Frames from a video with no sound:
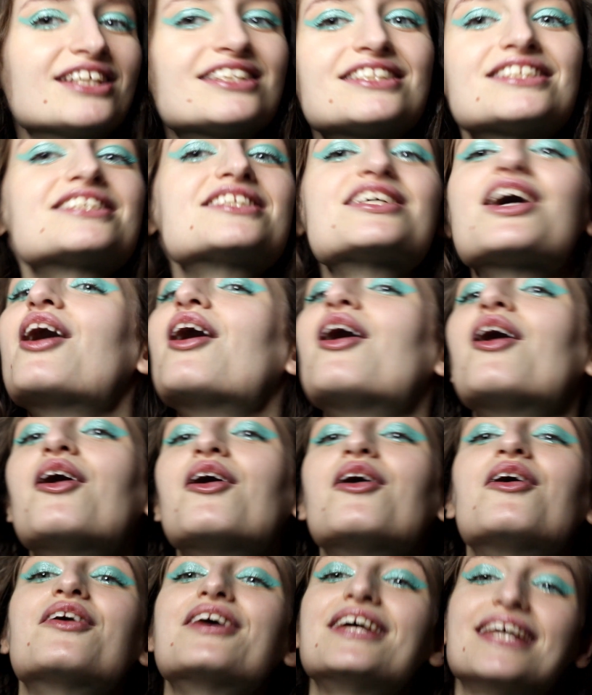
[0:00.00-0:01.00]

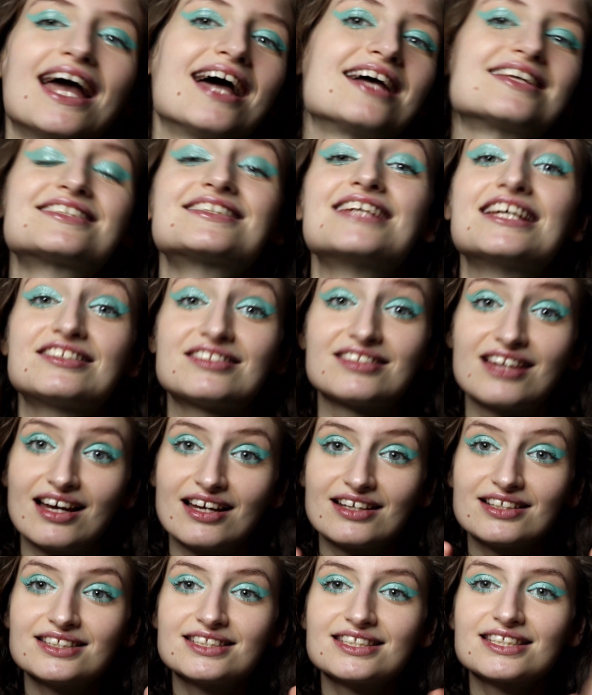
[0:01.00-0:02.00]
So yeah, stay
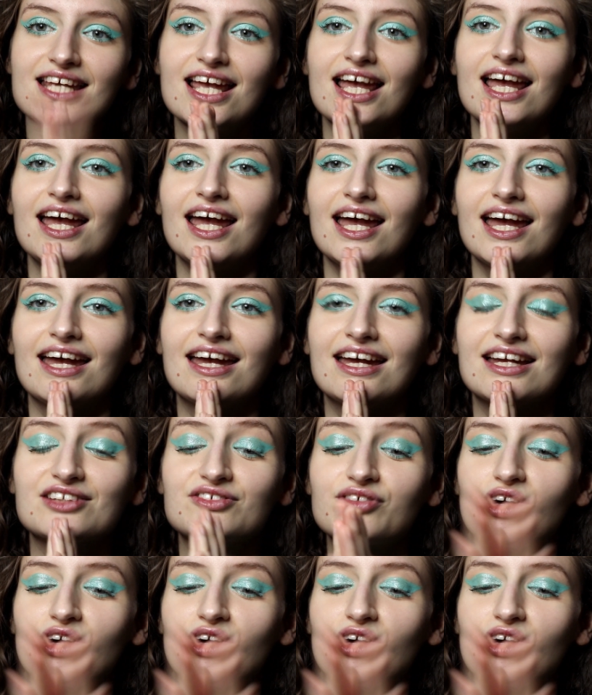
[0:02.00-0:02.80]
tuned and